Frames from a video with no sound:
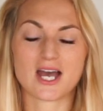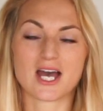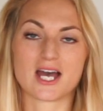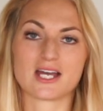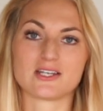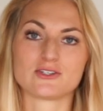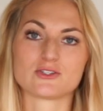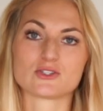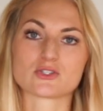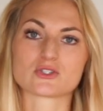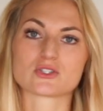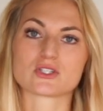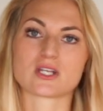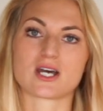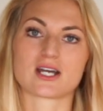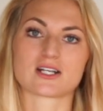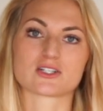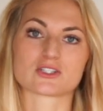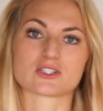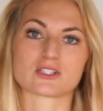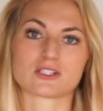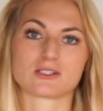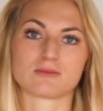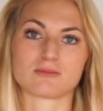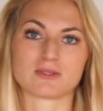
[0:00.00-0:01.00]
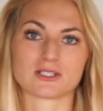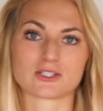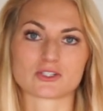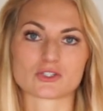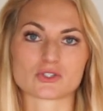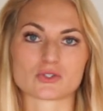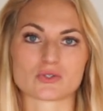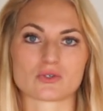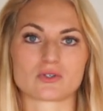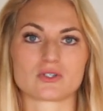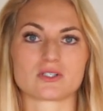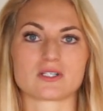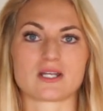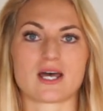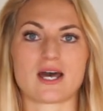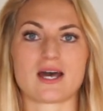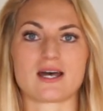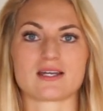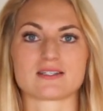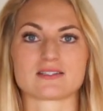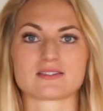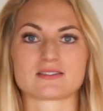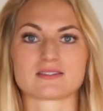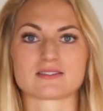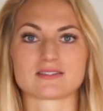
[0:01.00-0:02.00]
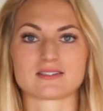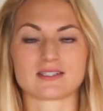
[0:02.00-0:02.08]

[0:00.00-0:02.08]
And you should actually make sure that